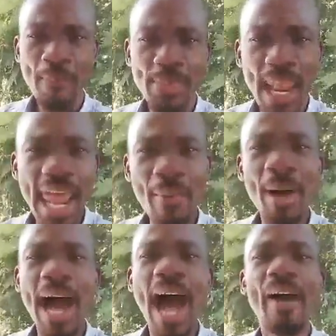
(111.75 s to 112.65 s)

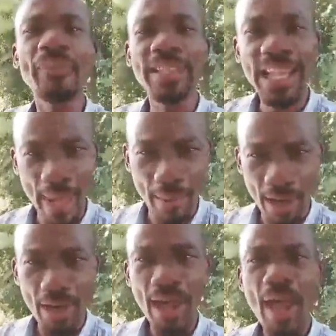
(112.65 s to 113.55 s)
dilemma after
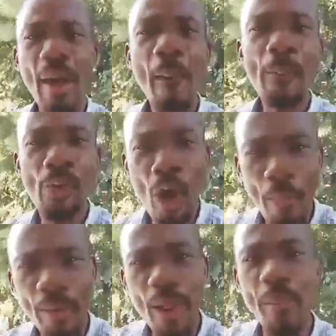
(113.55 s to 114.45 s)
dilemma,
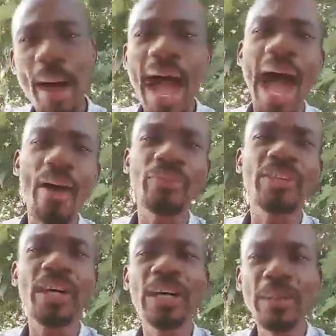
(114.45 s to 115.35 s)
problem
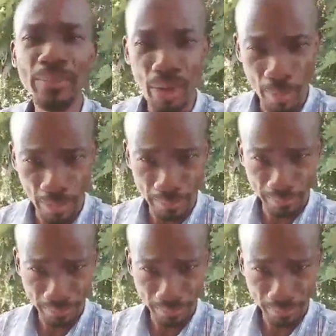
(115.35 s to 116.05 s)
after problem.